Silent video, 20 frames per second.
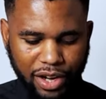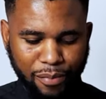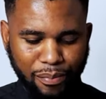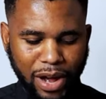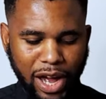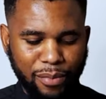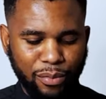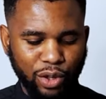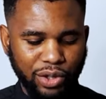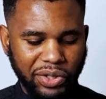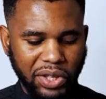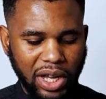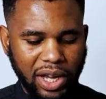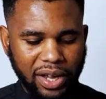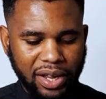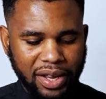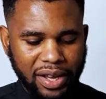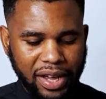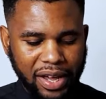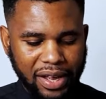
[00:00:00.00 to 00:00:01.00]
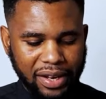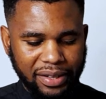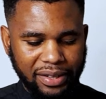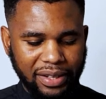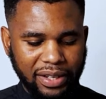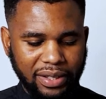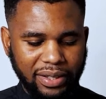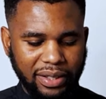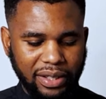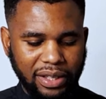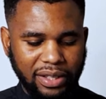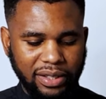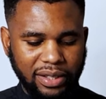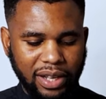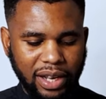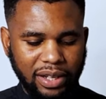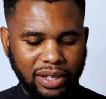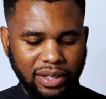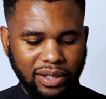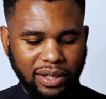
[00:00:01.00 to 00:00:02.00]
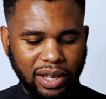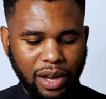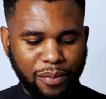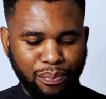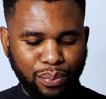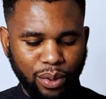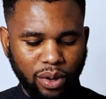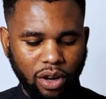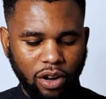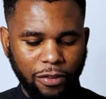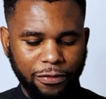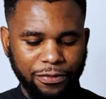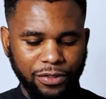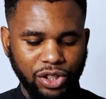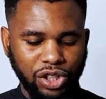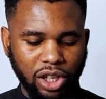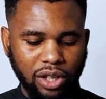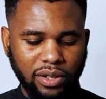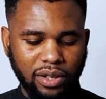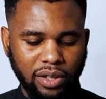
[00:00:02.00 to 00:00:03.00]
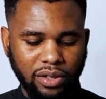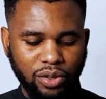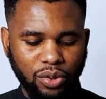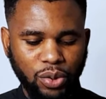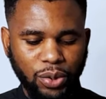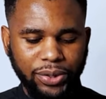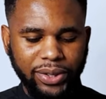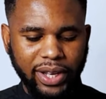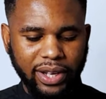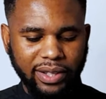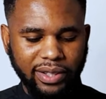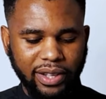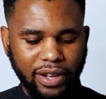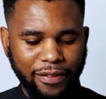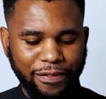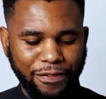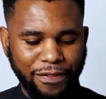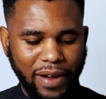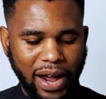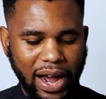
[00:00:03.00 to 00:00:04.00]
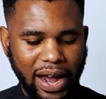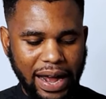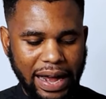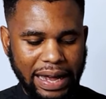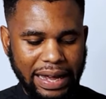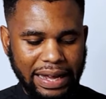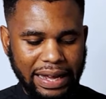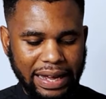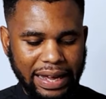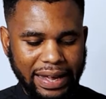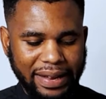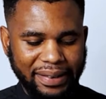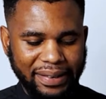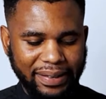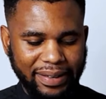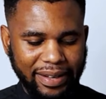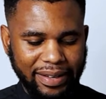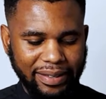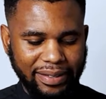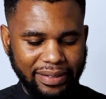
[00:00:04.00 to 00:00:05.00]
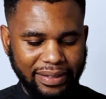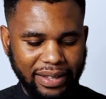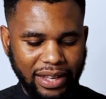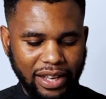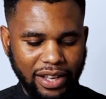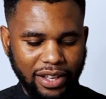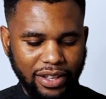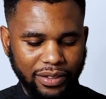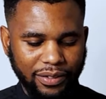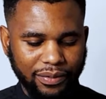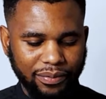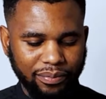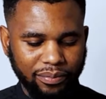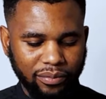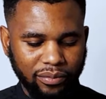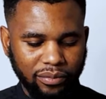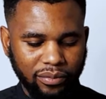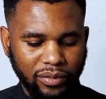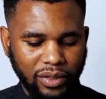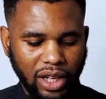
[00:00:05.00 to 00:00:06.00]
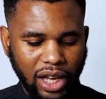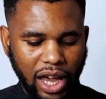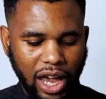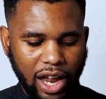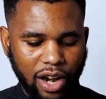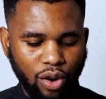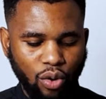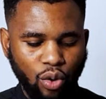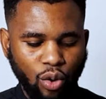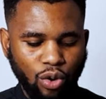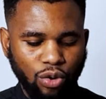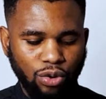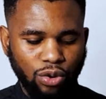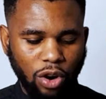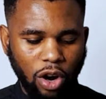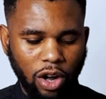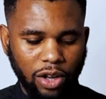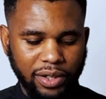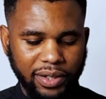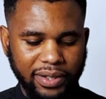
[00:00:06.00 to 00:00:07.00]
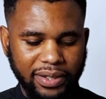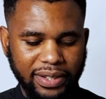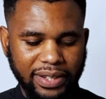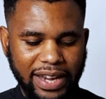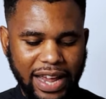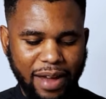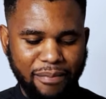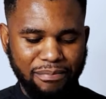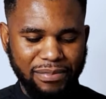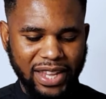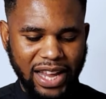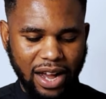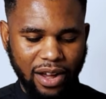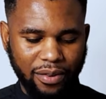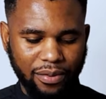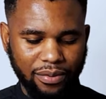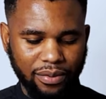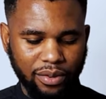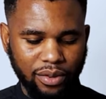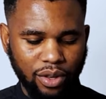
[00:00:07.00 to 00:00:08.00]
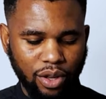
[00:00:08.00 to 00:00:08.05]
The Bible say, this is the disciple of Jesus who testify this thing and who wrote them down.